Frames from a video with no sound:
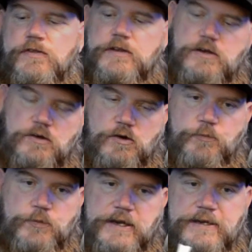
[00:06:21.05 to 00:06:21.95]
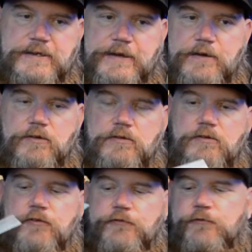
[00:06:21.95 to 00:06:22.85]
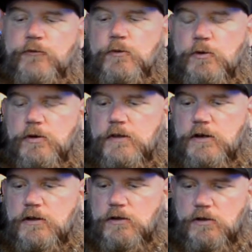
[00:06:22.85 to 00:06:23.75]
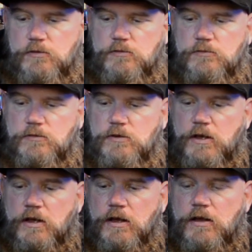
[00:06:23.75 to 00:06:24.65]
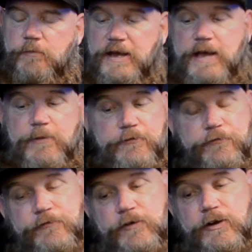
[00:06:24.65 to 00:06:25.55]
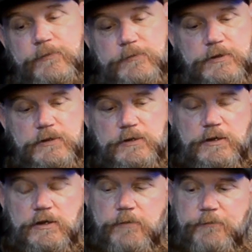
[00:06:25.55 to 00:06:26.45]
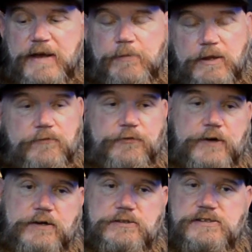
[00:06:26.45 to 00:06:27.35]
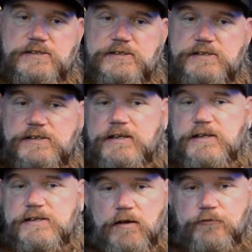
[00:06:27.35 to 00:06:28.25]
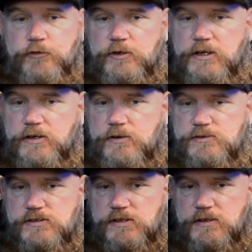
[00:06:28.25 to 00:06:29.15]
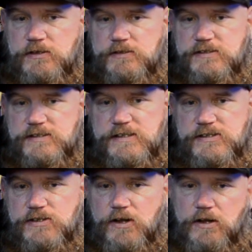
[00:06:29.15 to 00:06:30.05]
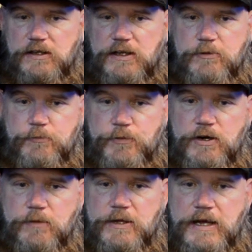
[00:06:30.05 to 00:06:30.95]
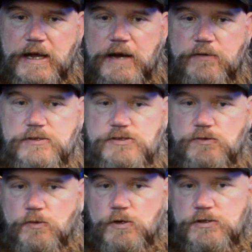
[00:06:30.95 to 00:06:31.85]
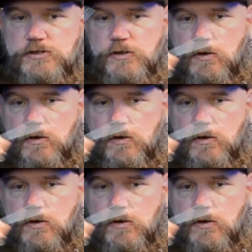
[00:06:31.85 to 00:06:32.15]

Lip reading: note breakdown for the clone Miami from Babylon Fragrances is fruity notes, sea salt, lemon, bergamot, iris, orange,